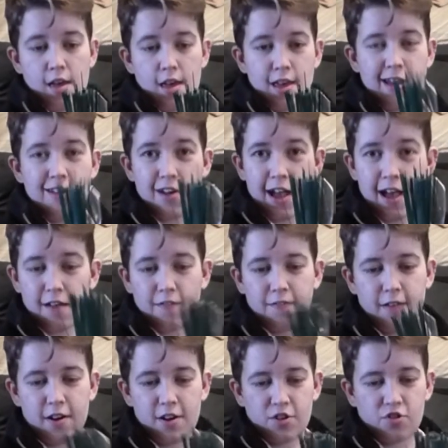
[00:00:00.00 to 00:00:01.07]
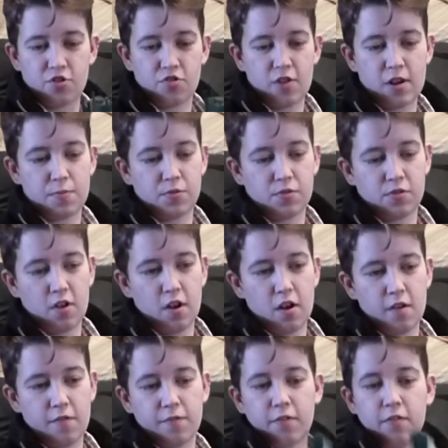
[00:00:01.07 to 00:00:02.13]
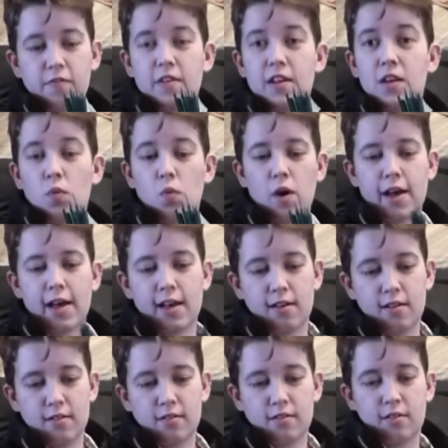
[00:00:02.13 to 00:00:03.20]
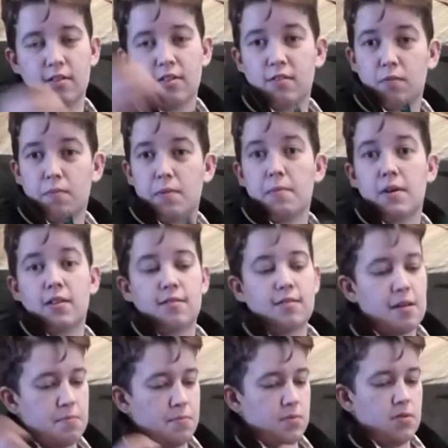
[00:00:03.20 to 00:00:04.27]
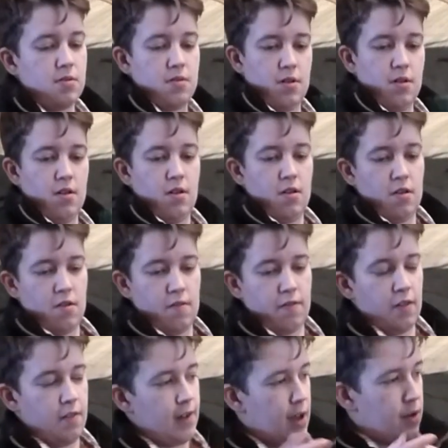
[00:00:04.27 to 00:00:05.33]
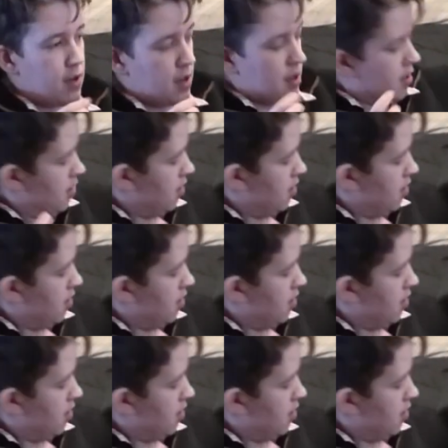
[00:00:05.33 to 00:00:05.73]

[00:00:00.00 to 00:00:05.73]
Here I have various strips of green wire, so these will be my stems for the flower.